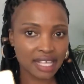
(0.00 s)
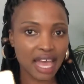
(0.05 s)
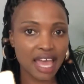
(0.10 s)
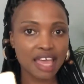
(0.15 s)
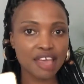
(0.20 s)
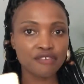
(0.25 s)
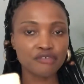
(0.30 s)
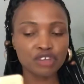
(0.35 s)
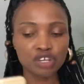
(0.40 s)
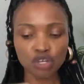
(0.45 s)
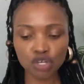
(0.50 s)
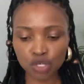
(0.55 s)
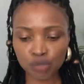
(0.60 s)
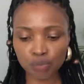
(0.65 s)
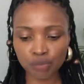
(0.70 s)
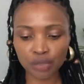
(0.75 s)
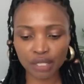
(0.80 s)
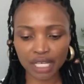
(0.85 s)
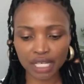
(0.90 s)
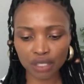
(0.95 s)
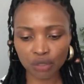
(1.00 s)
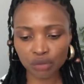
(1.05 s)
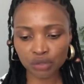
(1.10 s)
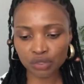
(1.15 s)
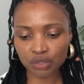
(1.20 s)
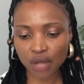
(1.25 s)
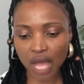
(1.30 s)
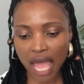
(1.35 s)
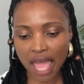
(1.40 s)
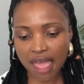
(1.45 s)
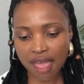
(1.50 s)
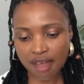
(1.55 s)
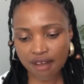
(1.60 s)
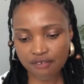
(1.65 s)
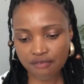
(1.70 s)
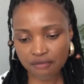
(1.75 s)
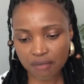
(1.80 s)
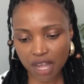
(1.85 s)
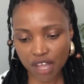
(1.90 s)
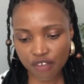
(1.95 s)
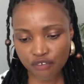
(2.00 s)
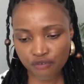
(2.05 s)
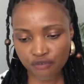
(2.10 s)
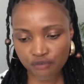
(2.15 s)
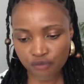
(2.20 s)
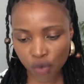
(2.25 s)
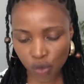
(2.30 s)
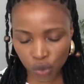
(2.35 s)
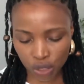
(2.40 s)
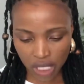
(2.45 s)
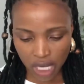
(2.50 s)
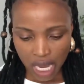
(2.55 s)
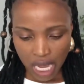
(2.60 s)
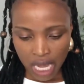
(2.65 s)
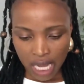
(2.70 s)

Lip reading: I have a notebook and also I have my phone